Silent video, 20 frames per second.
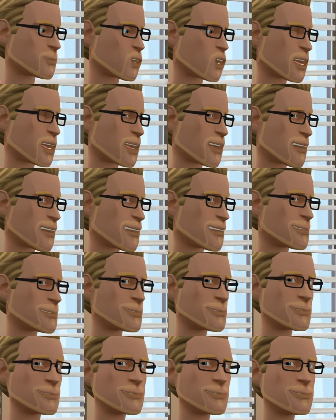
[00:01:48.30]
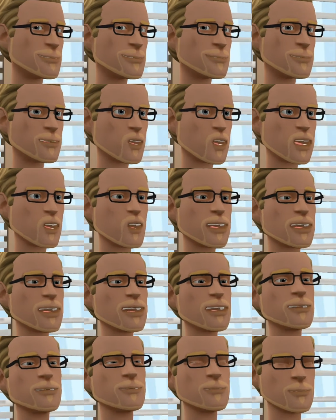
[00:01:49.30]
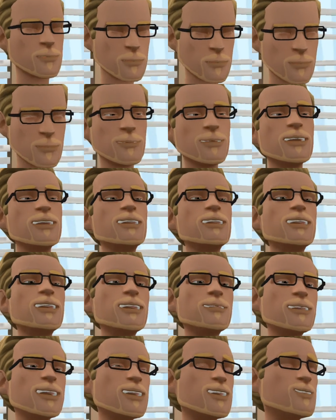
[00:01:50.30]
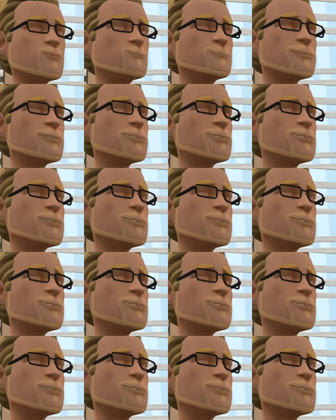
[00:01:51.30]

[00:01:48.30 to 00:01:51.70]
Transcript: Queef. How was that? Can I come home?